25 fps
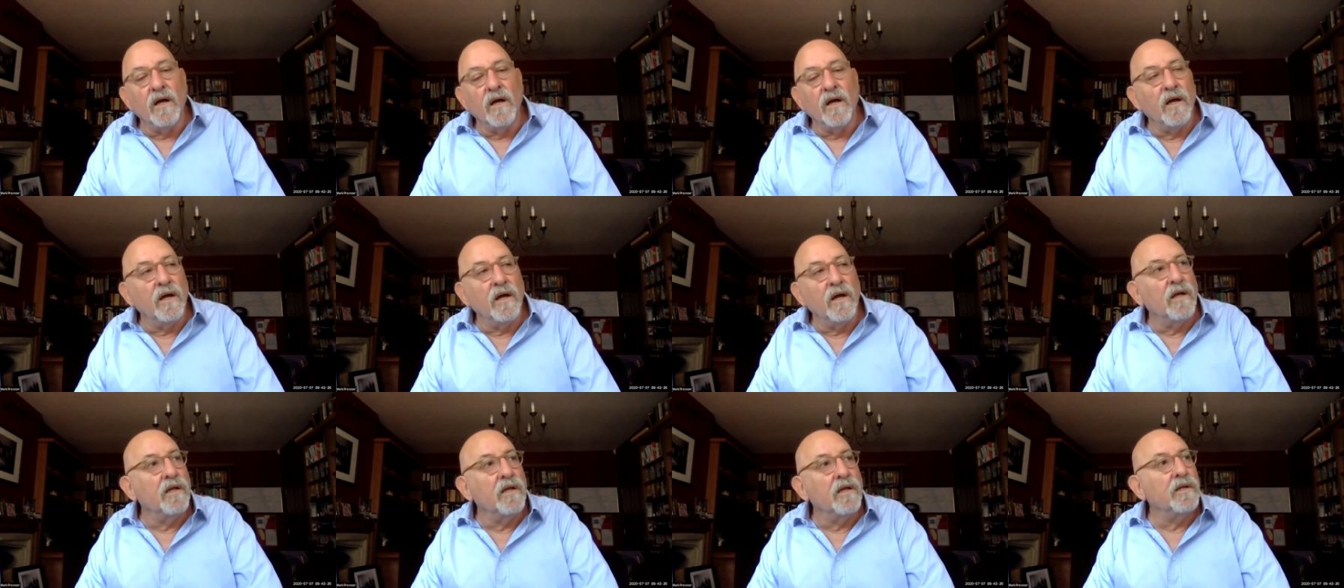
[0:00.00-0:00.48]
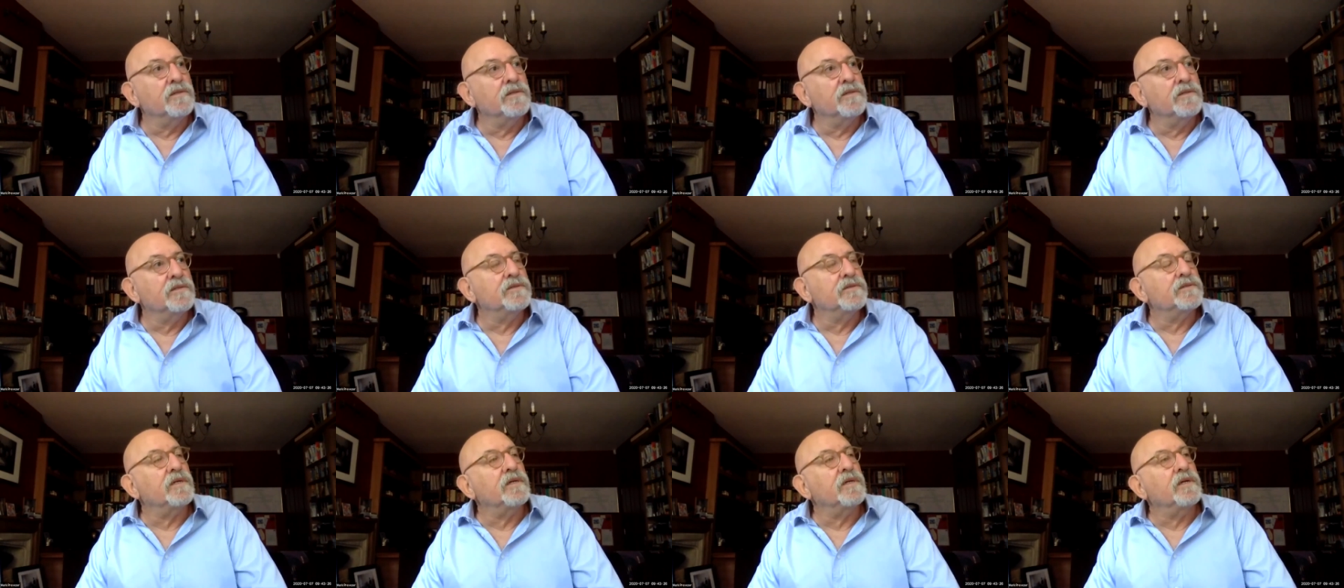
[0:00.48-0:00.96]

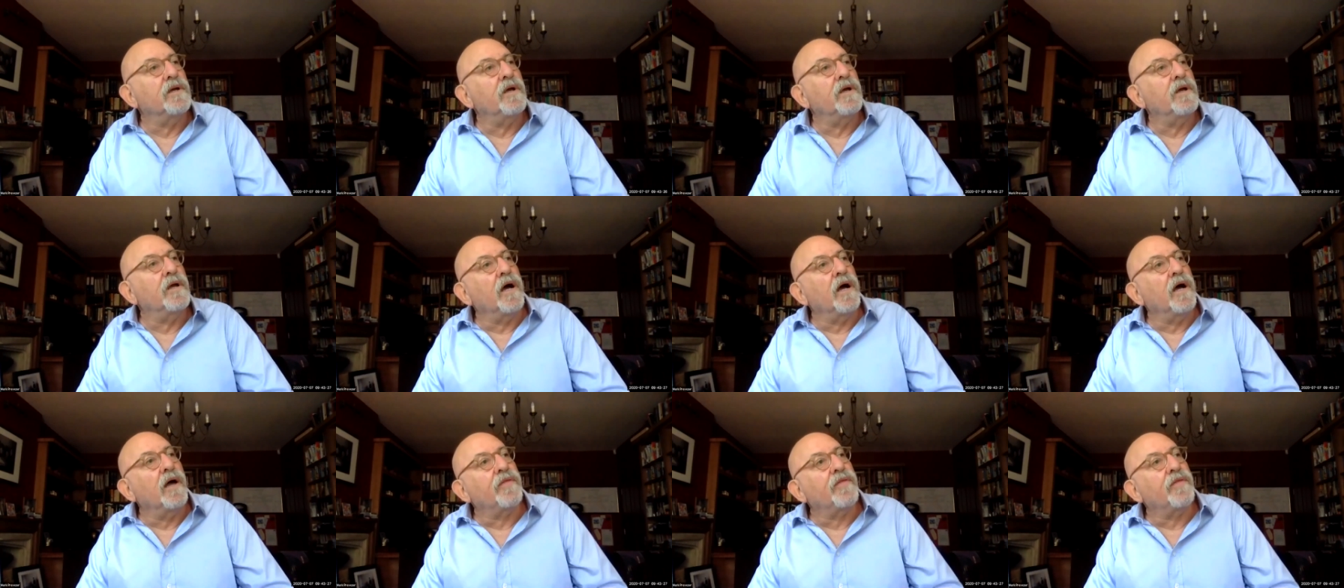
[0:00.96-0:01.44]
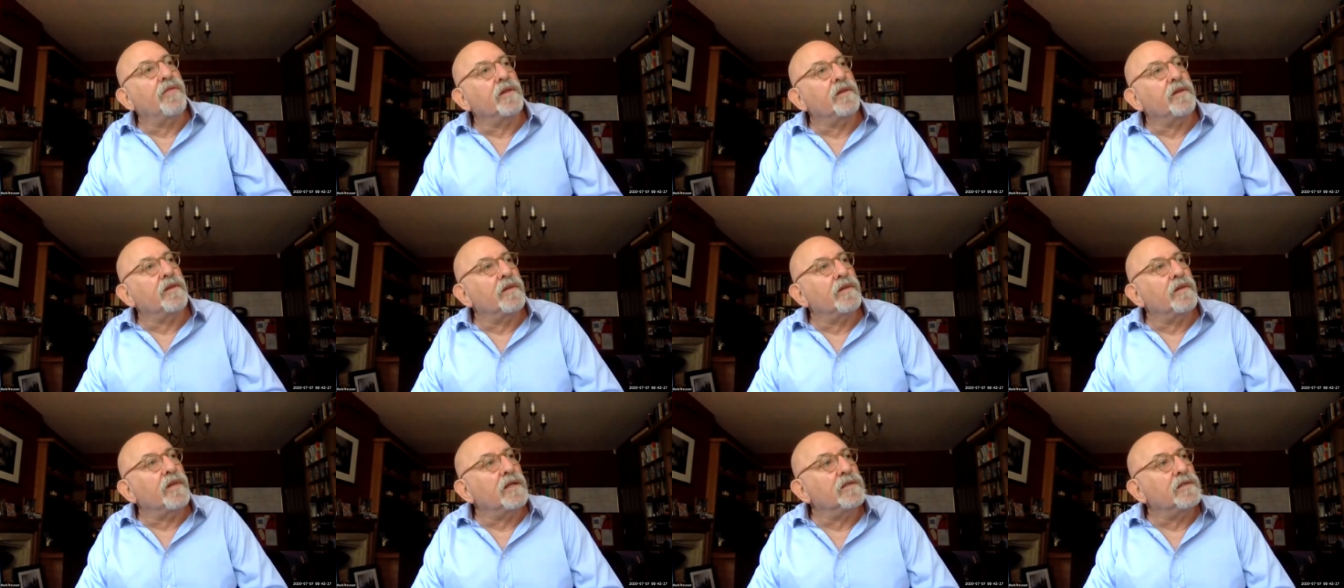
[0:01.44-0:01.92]
And I think
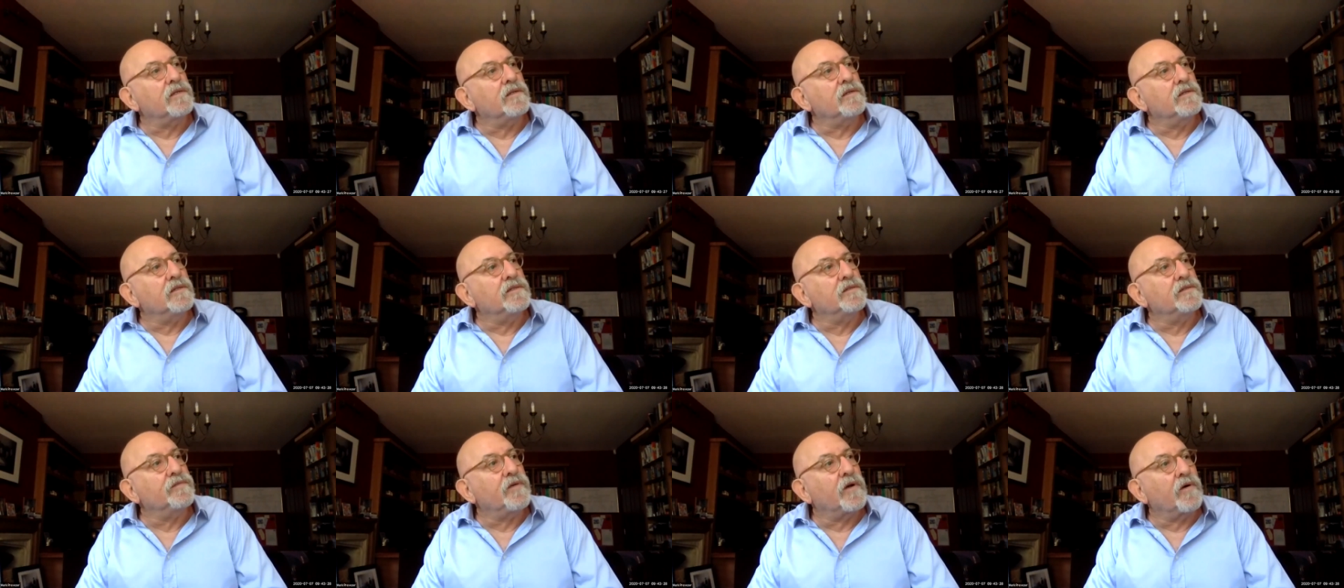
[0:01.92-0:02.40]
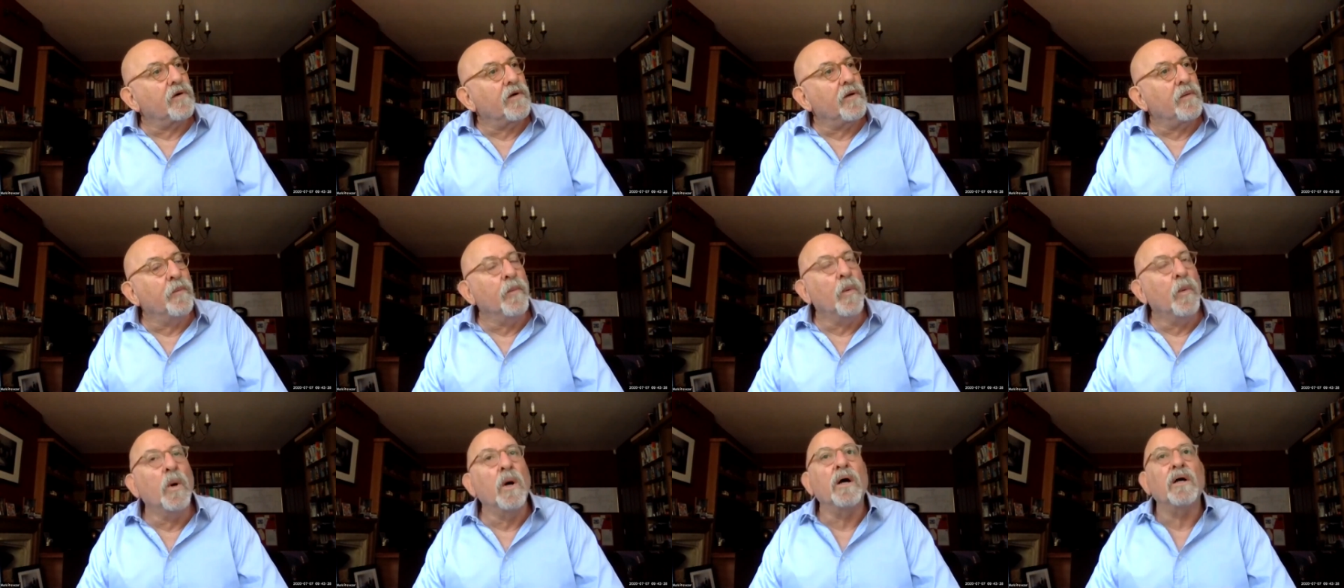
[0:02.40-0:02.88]
that is very
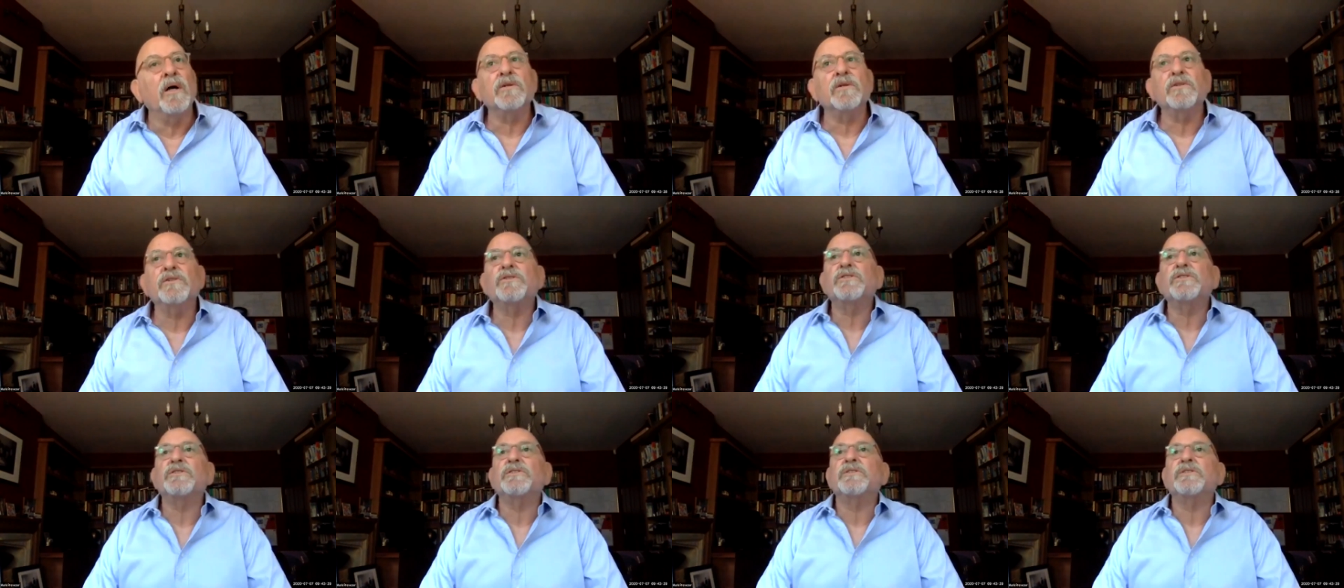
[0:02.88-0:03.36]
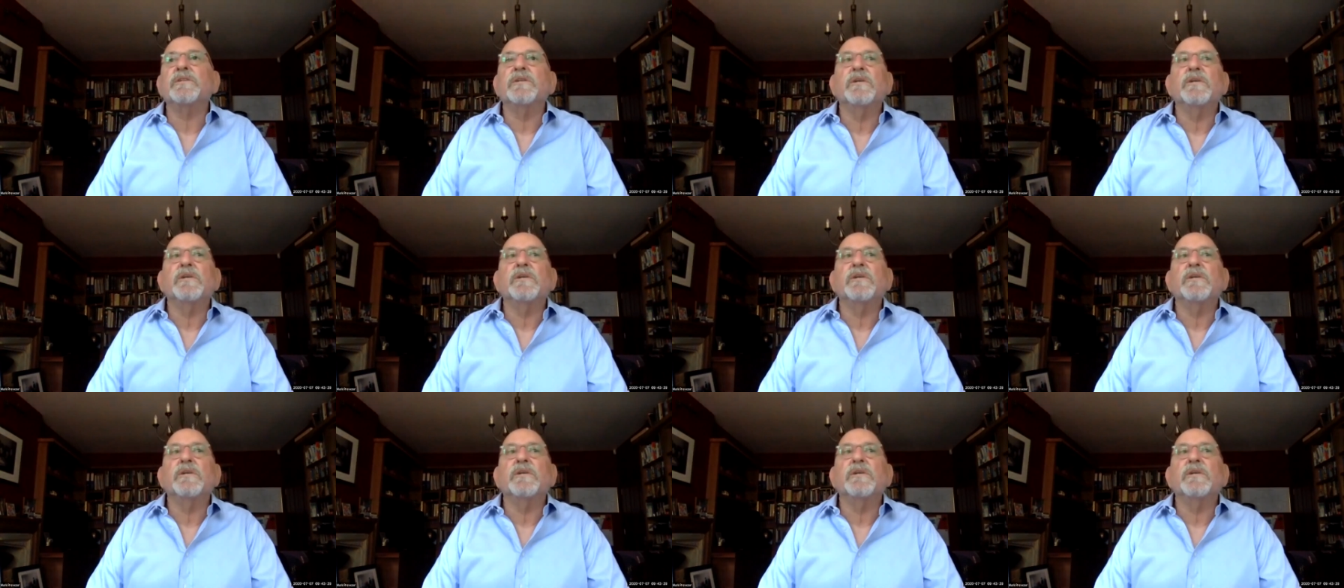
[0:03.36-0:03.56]
much